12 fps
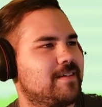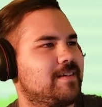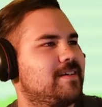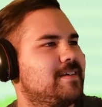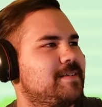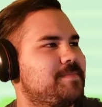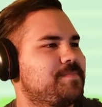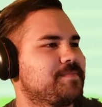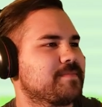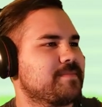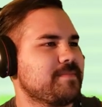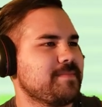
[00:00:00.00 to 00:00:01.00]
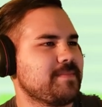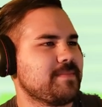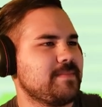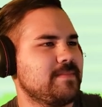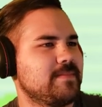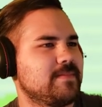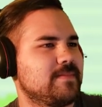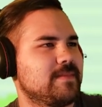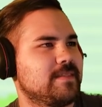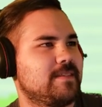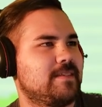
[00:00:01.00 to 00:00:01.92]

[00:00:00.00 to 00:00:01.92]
Nothing is said.